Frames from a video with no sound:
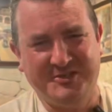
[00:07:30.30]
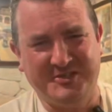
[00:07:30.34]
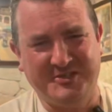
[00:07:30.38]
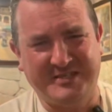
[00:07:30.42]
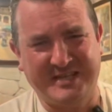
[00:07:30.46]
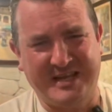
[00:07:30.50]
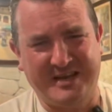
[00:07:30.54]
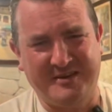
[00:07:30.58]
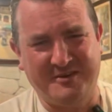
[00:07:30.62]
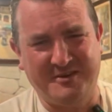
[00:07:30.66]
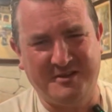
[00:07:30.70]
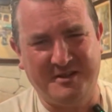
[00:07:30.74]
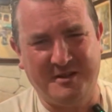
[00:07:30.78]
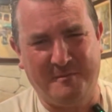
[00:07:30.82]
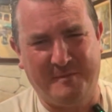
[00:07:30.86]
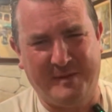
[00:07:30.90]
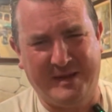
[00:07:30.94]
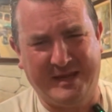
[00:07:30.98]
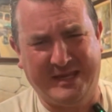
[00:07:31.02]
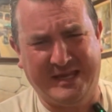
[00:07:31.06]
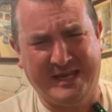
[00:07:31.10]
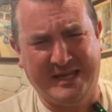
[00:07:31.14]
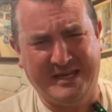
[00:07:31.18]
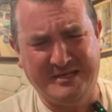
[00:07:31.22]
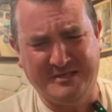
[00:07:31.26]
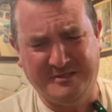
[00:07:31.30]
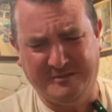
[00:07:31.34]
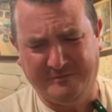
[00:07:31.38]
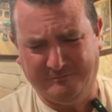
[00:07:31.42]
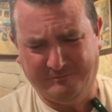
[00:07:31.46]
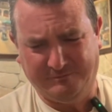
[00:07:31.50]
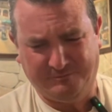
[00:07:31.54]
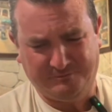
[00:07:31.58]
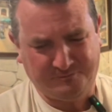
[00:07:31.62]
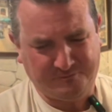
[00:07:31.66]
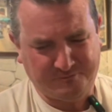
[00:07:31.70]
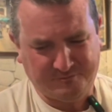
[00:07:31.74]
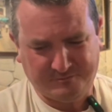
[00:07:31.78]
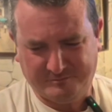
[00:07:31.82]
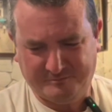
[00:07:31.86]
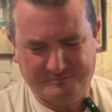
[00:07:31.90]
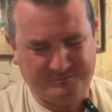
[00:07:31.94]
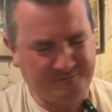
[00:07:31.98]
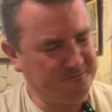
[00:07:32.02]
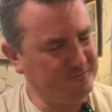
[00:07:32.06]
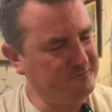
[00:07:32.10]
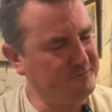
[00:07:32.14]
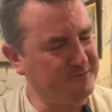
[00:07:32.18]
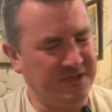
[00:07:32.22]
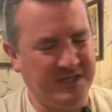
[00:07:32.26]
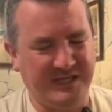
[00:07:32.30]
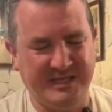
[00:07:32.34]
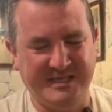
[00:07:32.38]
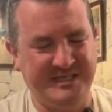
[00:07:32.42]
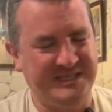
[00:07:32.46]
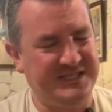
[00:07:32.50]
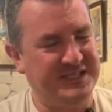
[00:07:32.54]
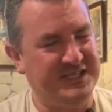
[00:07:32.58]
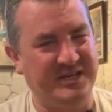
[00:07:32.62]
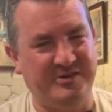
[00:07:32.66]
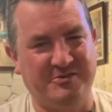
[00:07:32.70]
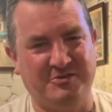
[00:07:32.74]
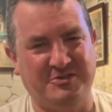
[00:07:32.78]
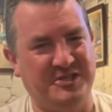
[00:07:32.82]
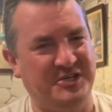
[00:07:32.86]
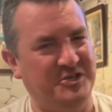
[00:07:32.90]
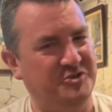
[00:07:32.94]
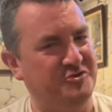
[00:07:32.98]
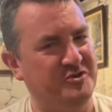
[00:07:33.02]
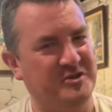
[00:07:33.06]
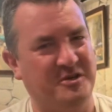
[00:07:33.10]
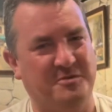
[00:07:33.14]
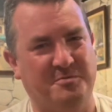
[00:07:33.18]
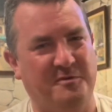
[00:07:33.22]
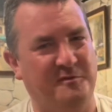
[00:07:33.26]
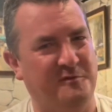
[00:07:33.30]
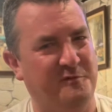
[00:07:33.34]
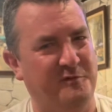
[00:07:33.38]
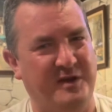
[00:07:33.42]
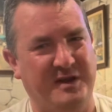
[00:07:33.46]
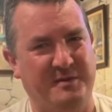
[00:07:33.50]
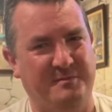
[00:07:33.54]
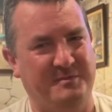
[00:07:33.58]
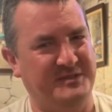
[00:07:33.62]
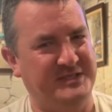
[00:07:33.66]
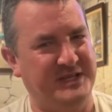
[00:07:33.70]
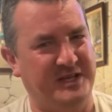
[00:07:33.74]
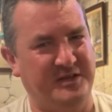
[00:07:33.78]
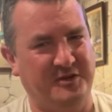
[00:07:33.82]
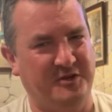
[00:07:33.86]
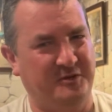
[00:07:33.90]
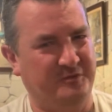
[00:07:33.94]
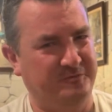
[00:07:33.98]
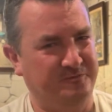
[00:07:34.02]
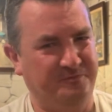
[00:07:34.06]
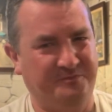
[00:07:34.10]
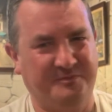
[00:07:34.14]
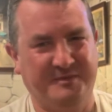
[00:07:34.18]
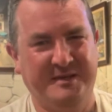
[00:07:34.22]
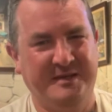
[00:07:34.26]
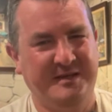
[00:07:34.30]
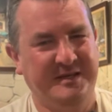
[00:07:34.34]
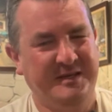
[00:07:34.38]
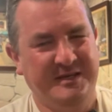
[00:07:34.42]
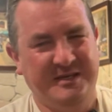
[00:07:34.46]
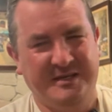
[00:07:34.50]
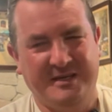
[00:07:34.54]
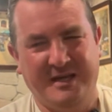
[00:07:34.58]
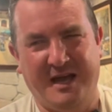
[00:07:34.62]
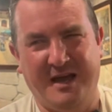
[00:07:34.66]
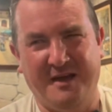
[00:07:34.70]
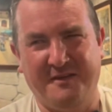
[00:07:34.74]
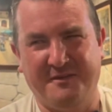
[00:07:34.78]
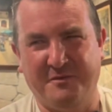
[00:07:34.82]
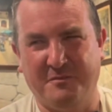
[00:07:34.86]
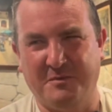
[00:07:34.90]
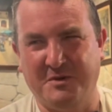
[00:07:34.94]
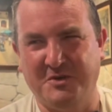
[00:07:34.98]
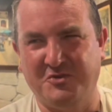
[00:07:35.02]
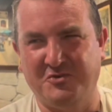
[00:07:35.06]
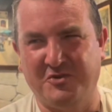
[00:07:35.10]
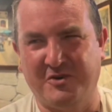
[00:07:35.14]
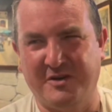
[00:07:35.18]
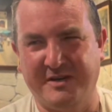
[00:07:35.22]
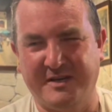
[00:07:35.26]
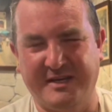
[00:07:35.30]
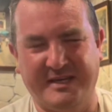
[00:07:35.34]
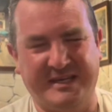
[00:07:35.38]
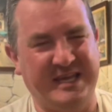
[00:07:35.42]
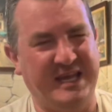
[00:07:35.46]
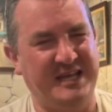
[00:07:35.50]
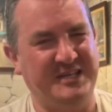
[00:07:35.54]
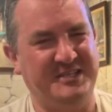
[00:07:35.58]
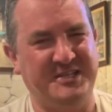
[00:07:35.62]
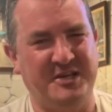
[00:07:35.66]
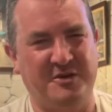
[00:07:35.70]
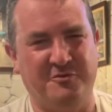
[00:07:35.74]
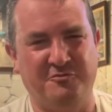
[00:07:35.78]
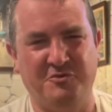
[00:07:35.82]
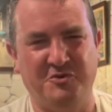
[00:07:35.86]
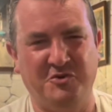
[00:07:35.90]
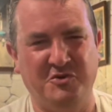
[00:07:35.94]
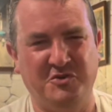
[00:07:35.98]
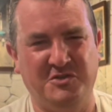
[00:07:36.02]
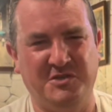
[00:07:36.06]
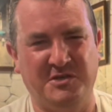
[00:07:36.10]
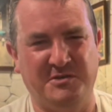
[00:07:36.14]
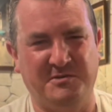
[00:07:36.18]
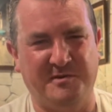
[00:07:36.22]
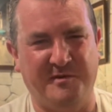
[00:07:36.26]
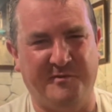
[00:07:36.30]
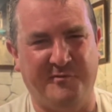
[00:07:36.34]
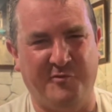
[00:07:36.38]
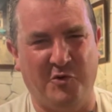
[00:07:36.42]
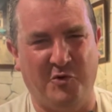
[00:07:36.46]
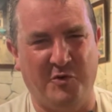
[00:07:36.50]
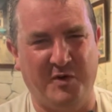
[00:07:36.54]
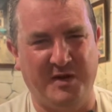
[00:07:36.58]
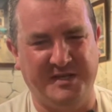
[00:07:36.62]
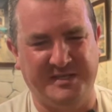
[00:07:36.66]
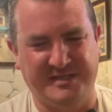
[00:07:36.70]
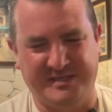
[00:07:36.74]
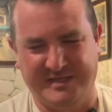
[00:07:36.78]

down in the back end. Seriously drinkable for 8%. I think we try a Castel Rouge just before this.